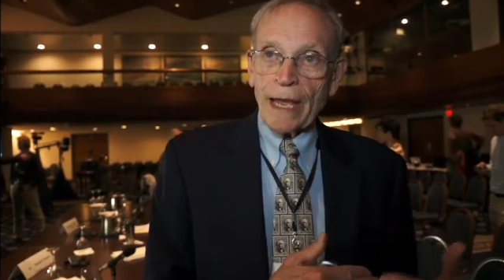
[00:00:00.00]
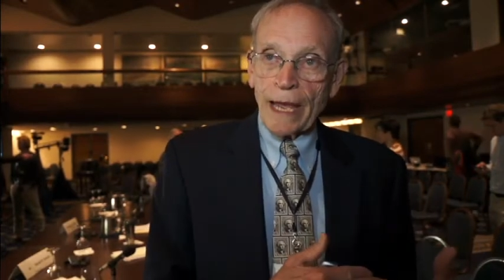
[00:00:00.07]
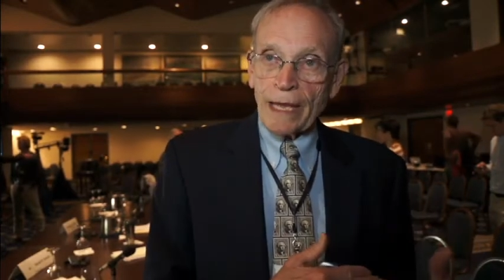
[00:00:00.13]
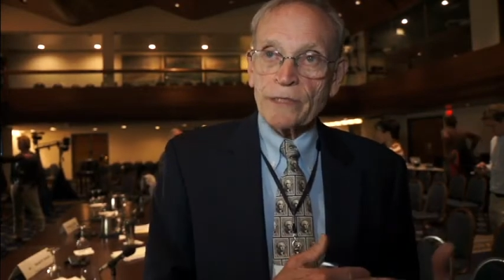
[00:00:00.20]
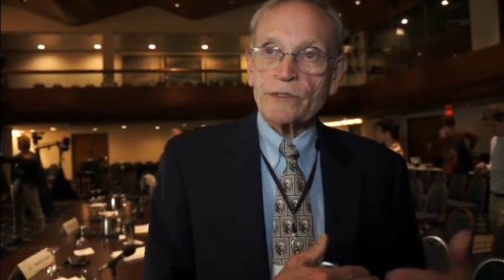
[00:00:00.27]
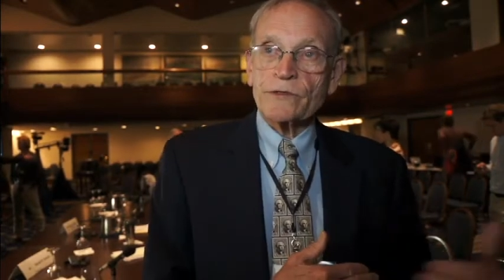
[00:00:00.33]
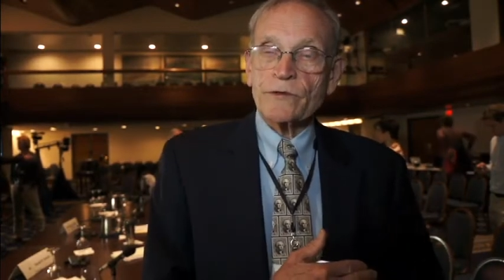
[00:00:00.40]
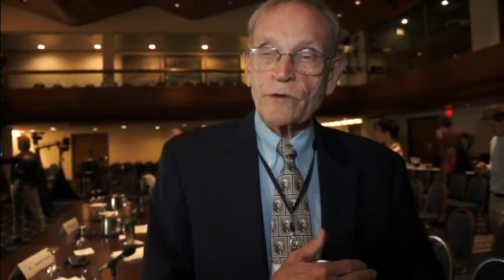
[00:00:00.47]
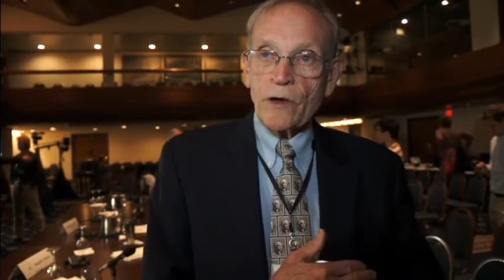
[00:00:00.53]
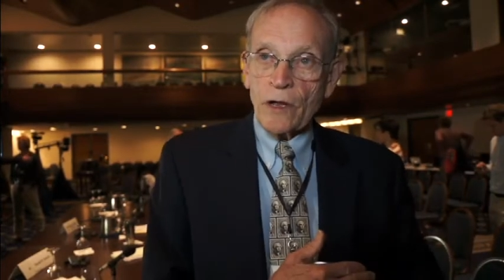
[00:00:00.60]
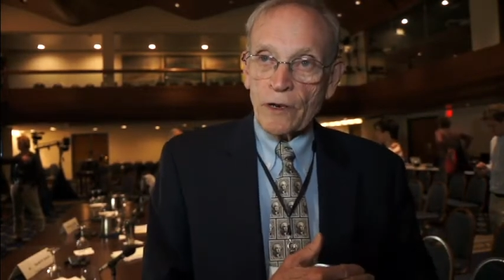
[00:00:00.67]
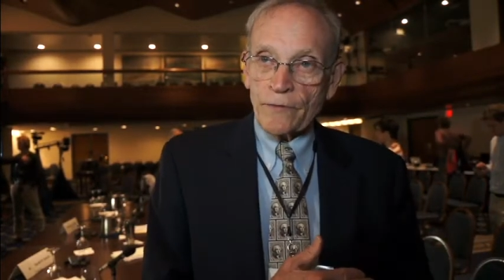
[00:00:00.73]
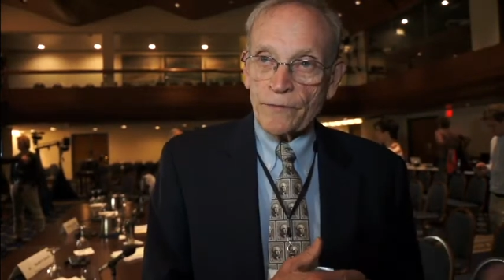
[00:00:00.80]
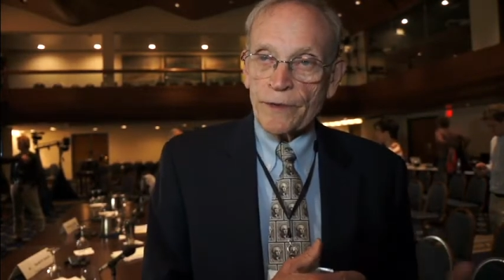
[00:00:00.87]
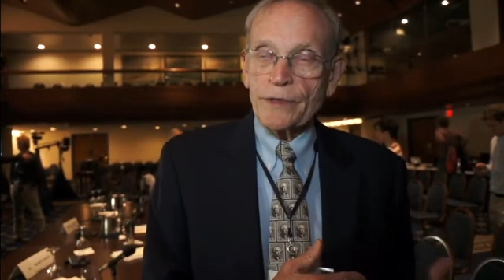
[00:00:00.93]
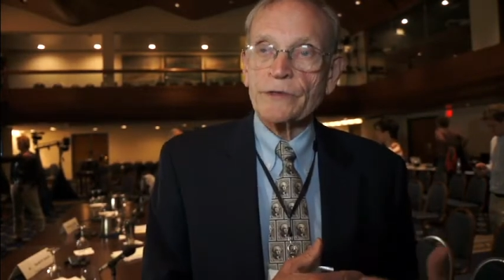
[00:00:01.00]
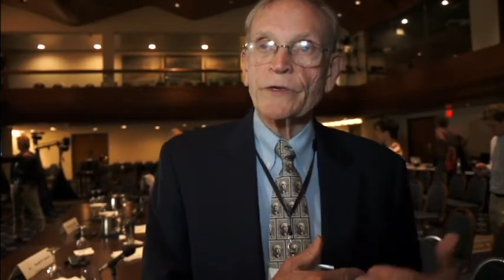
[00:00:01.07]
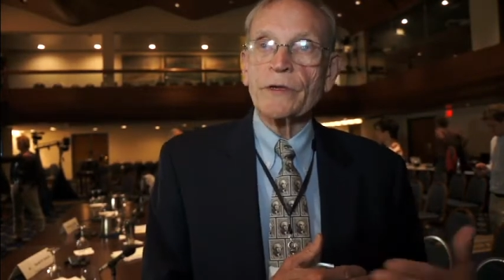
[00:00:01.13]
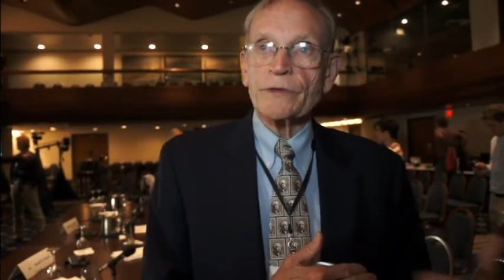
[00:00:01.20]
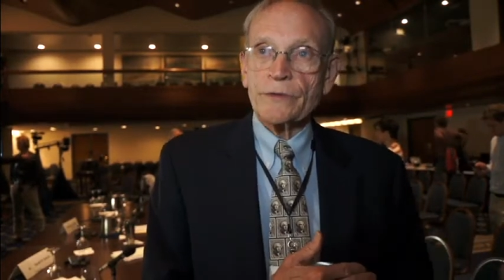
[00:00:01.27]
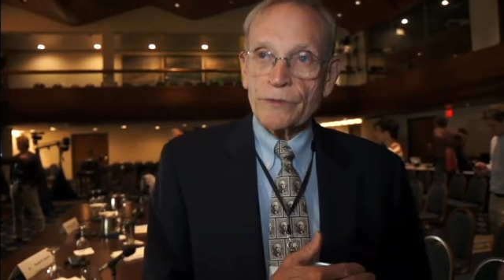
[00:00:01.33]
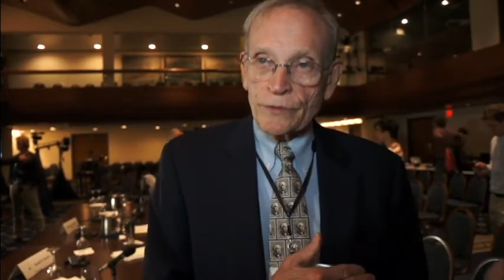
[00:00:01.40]
answer all of their
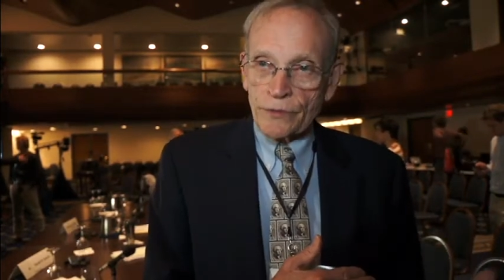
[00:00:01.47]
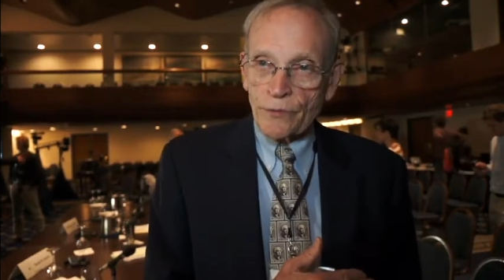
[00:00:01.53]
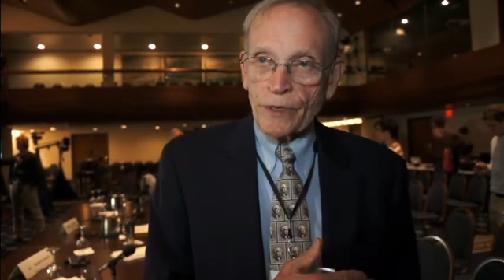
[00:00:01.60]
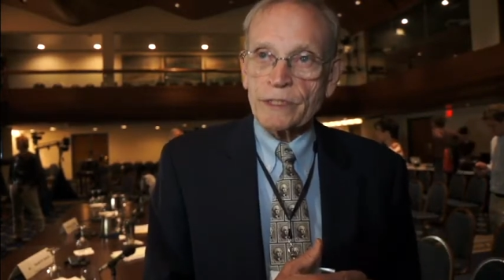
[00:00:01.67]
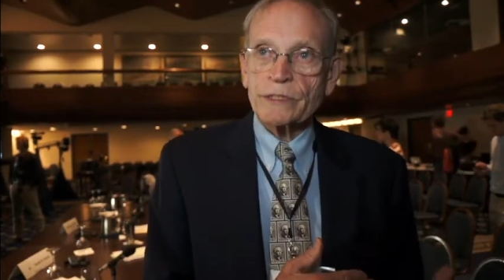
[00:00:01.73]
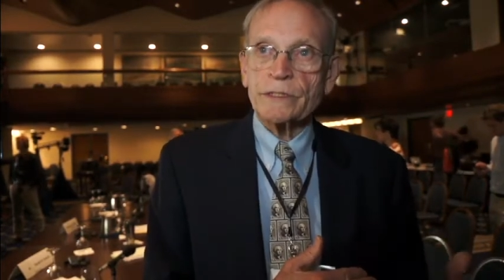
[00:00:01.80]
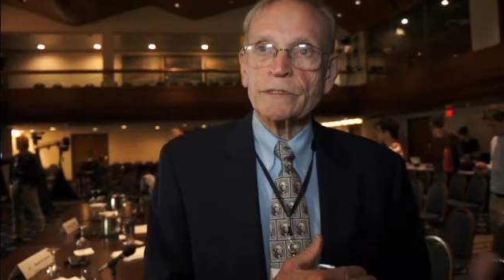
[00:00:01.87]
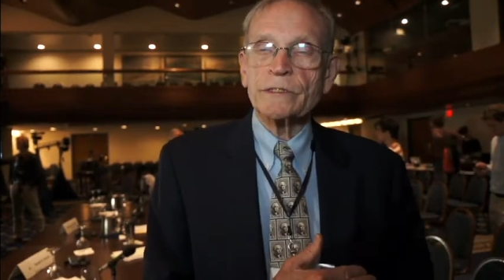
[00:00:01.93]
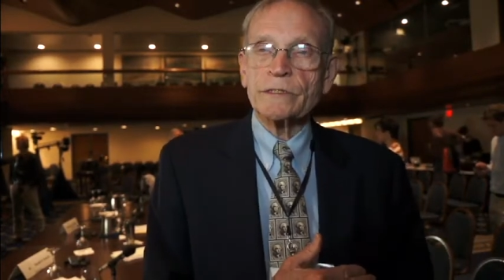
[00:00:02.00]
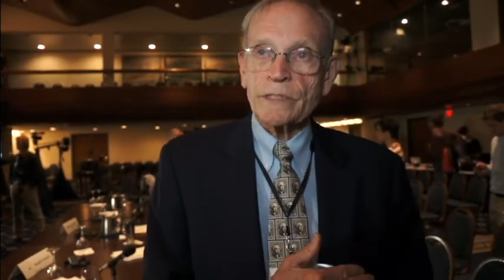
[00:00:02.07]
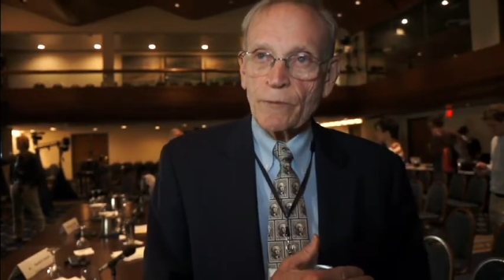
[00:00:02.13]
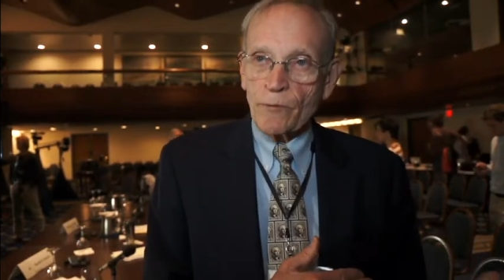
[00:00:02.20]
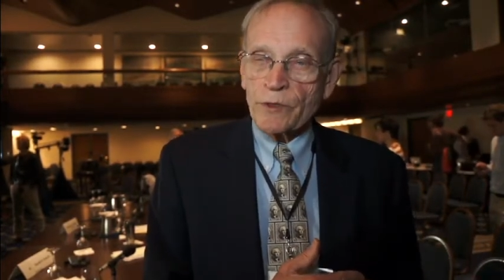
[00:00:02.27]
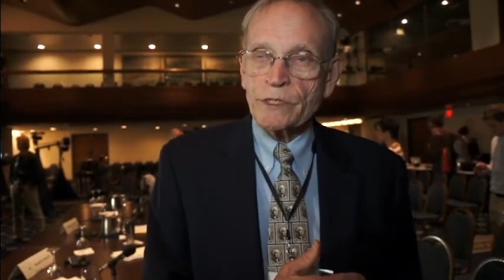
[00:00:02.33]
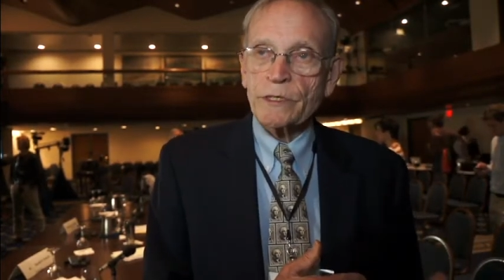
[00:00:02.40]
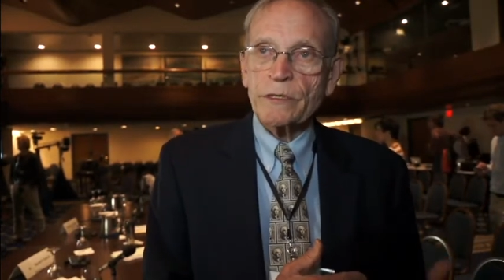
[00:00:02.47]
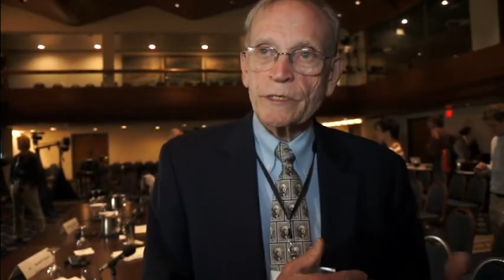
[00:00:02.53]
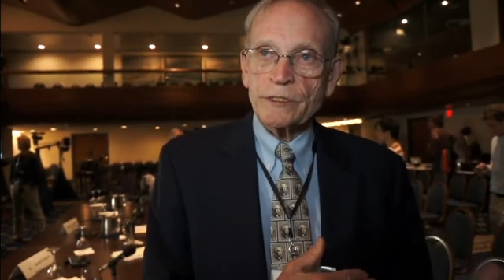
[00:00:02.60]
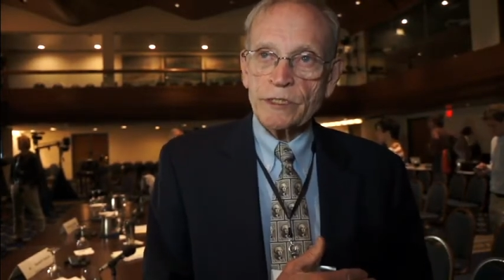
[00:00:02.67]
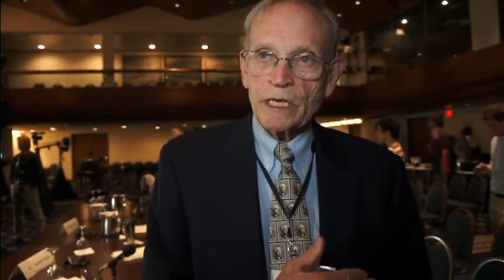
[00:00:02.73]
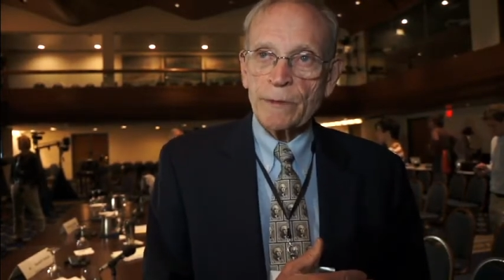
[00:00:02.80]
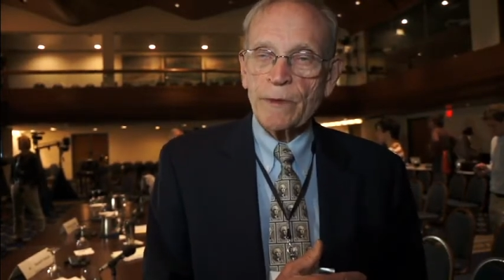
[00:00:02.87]
questions, some of which are
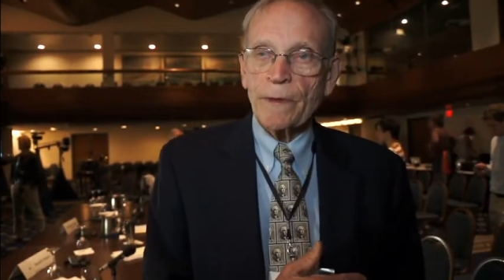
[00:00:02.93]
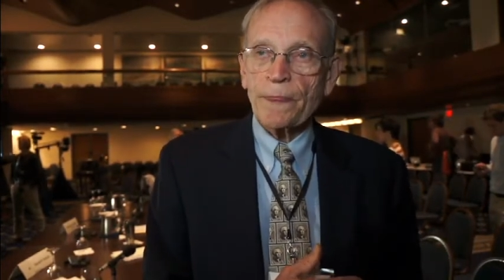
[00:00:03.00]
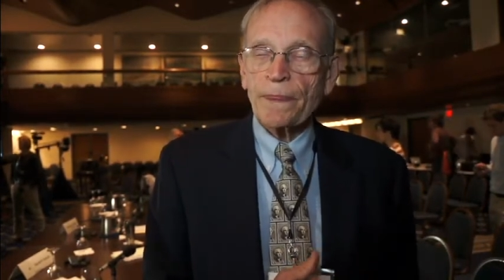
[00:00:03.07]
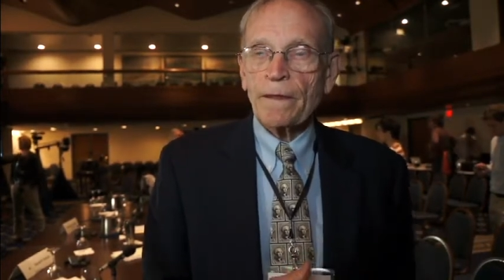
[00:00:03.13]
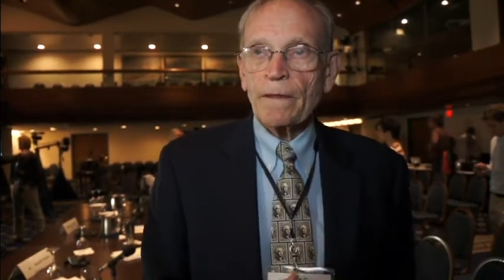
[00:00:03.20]
legitimate,